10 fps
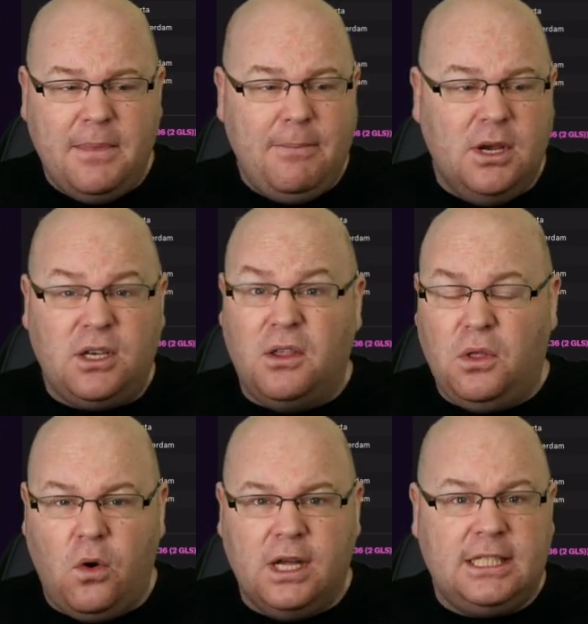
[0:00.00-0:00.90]
They must have
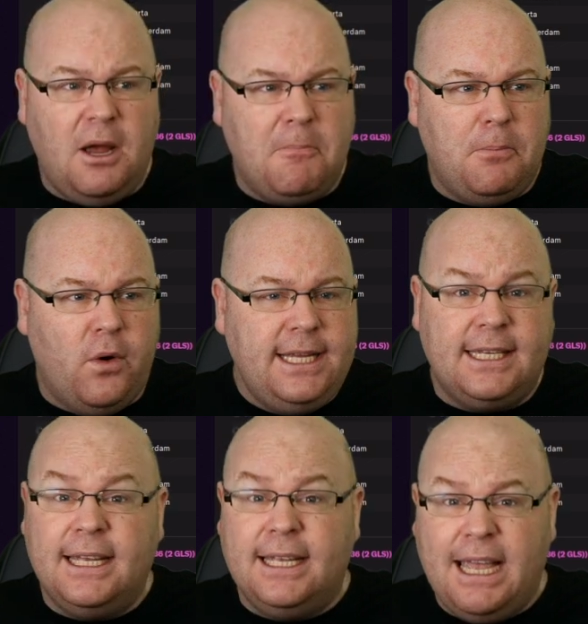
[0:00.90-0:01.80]
thought at some
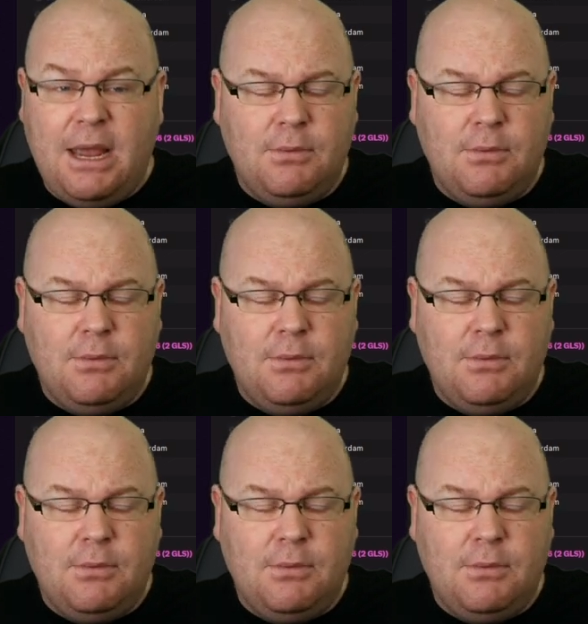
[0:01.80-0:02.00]
point he